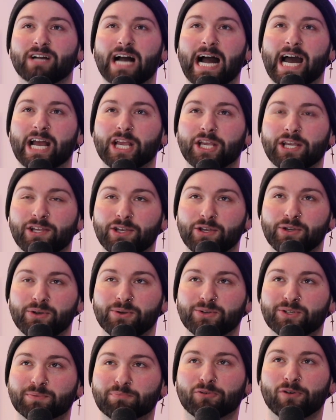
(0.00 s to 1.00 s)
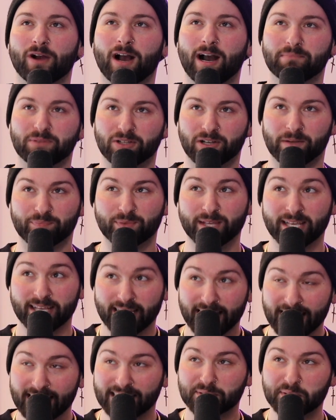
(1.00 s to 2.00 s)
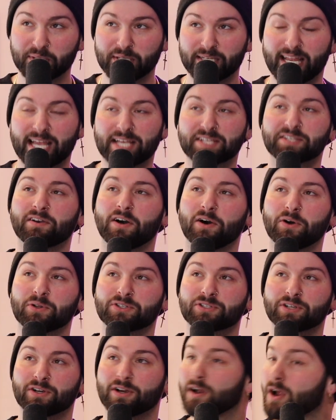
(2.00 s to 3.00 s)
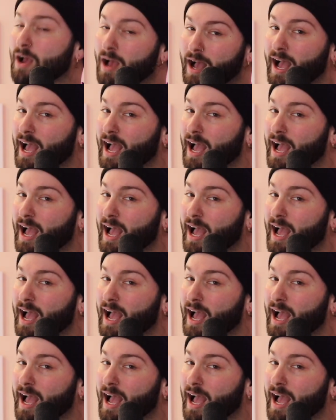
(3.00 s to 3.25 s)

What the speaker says: a huge problem in today's culture,